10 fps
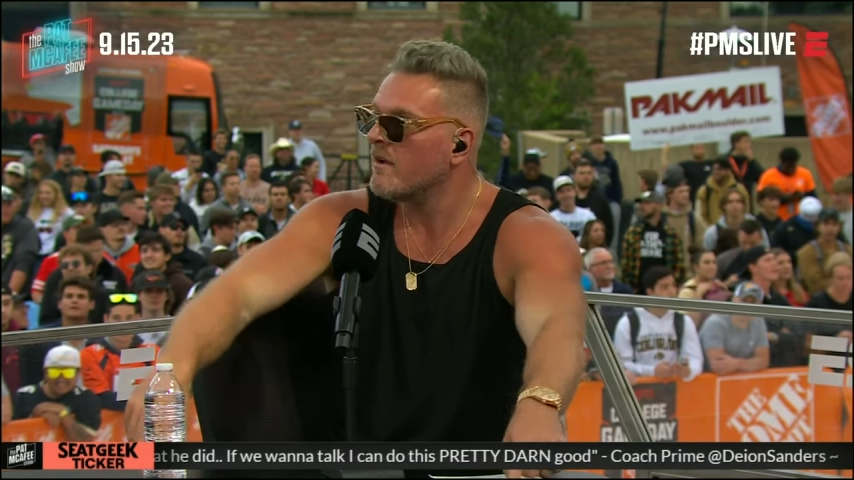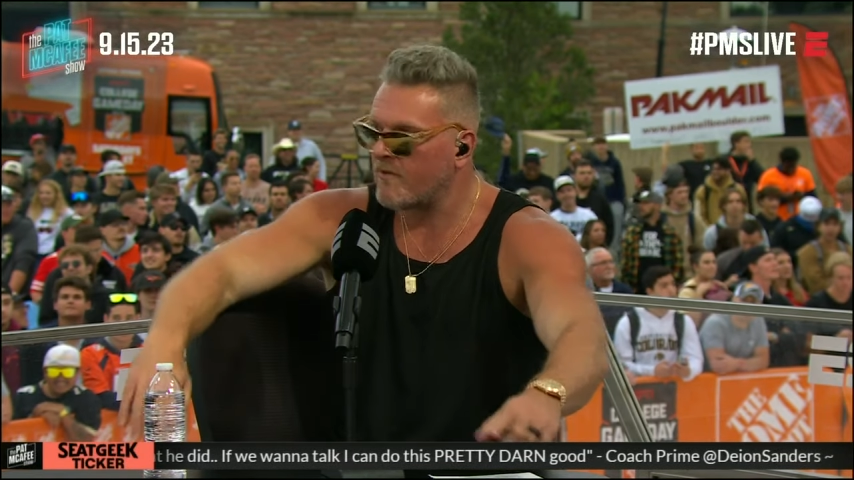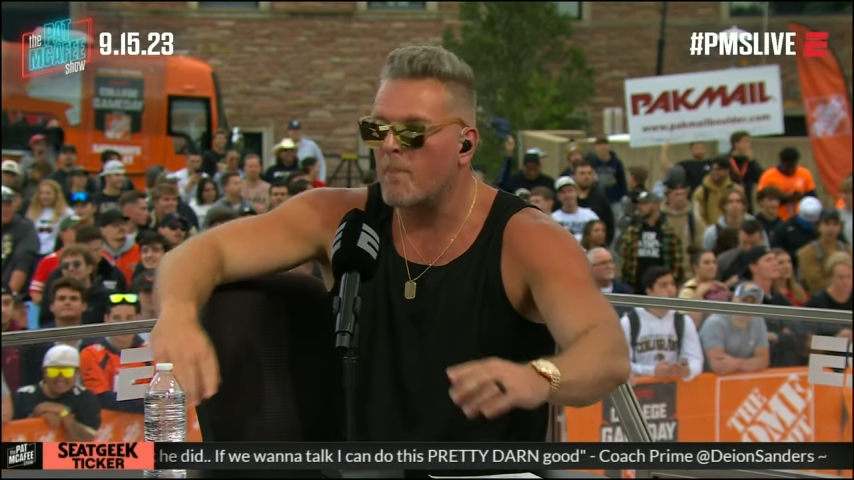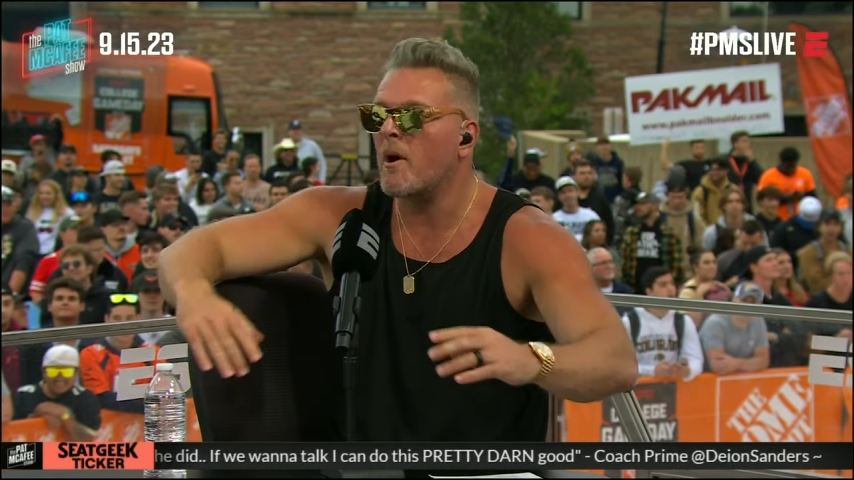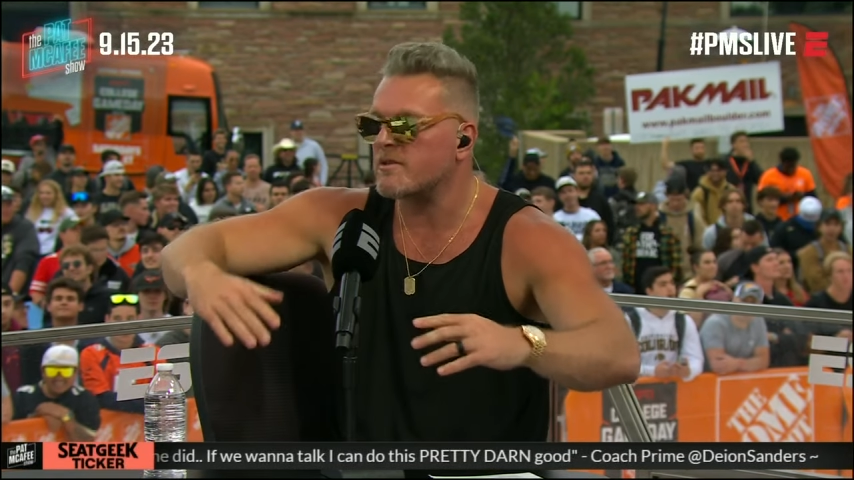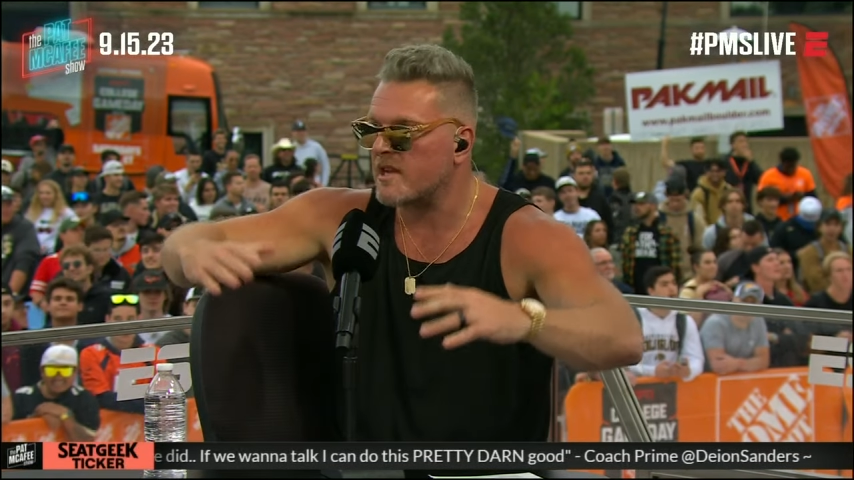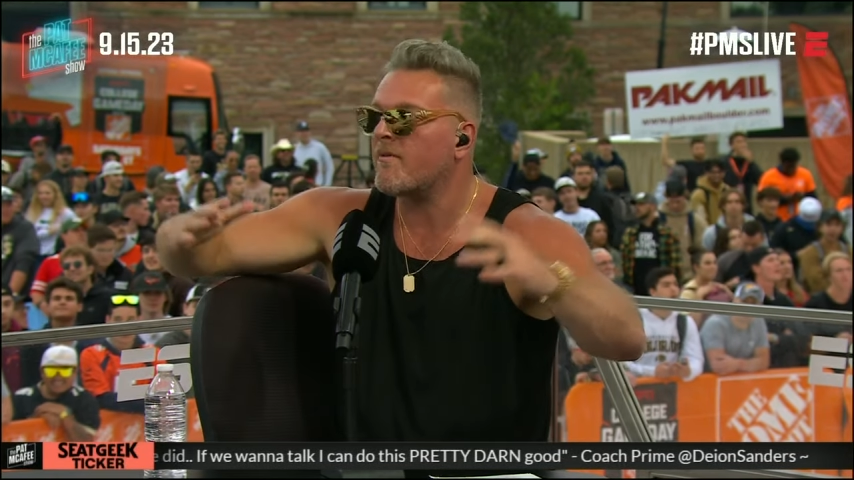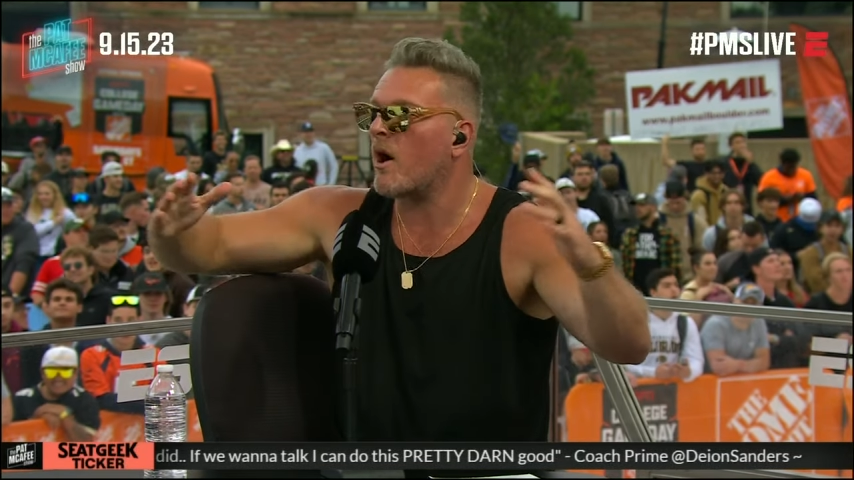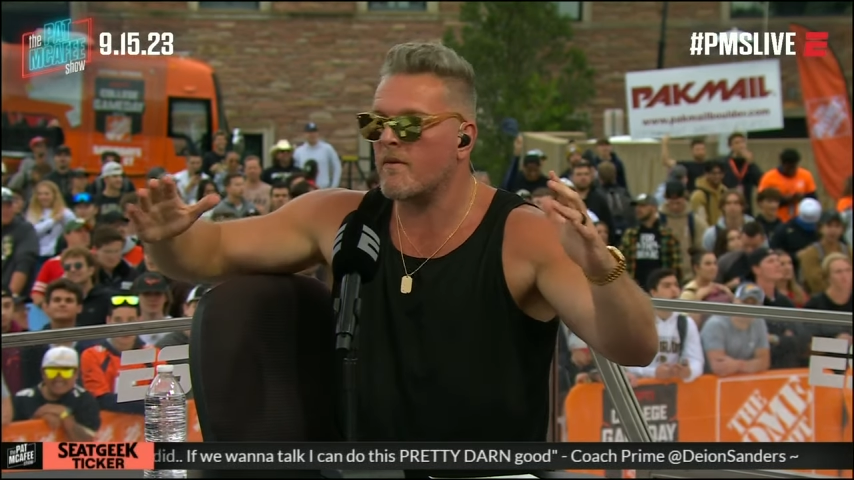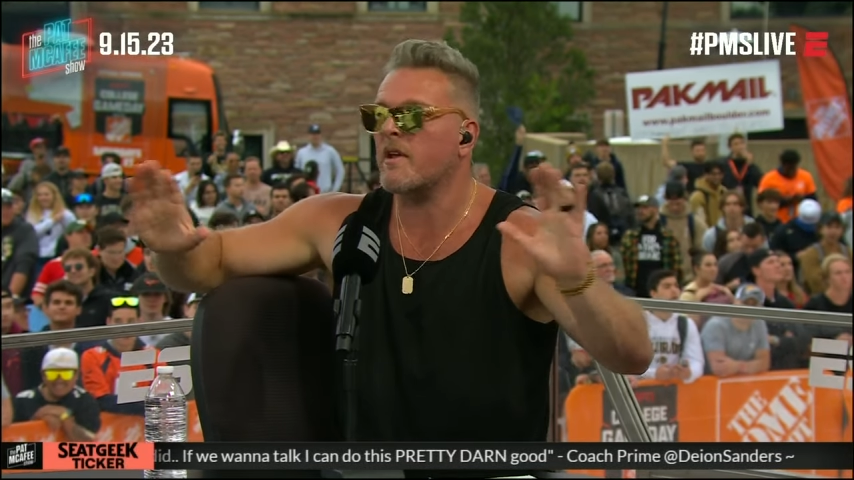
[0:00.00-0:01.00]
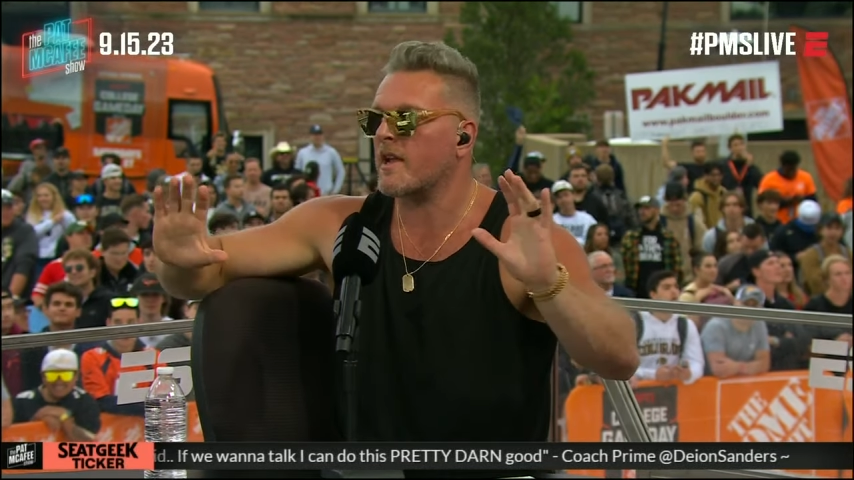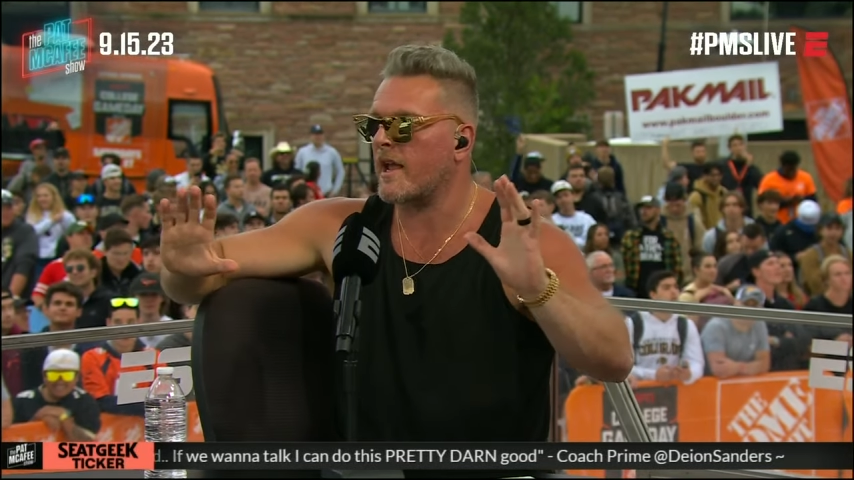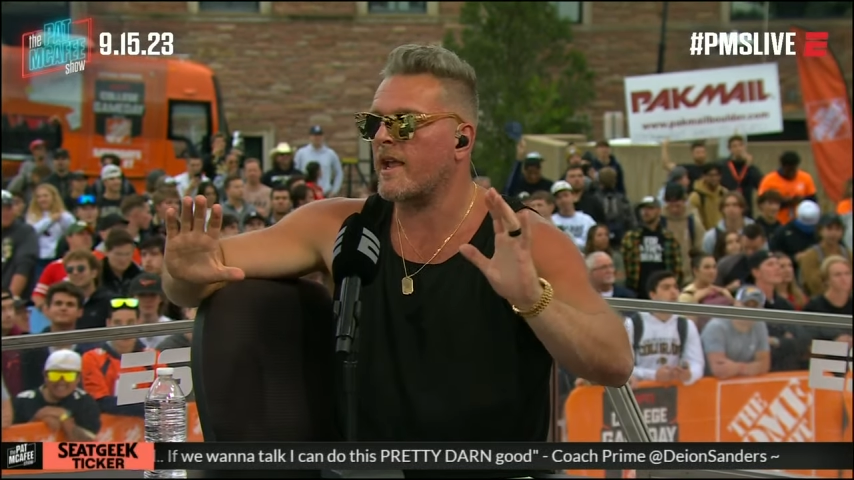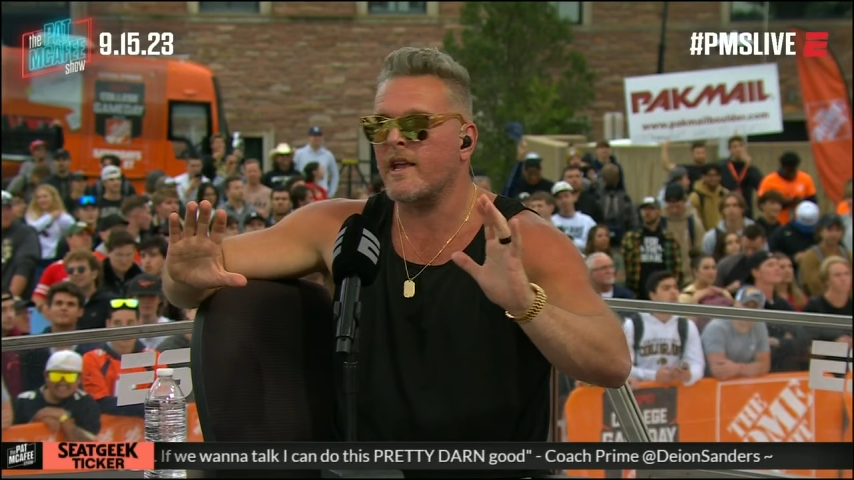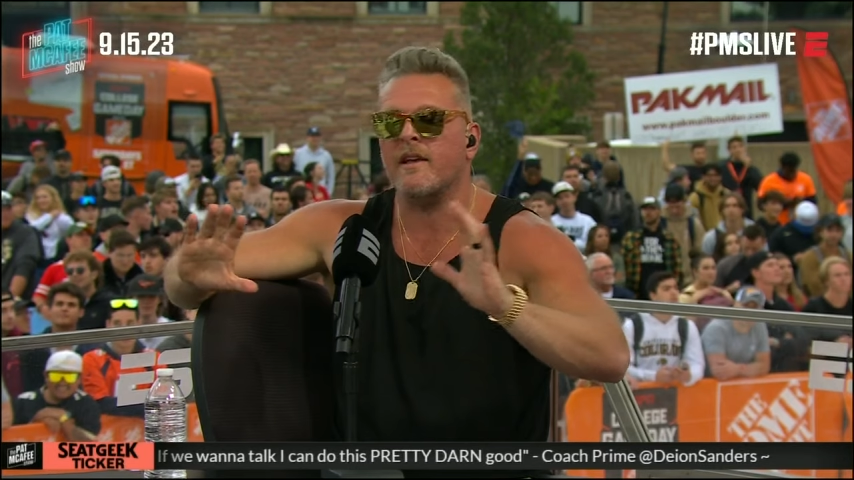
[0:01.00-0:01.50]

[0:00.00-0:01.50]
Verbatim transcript: Football's evolving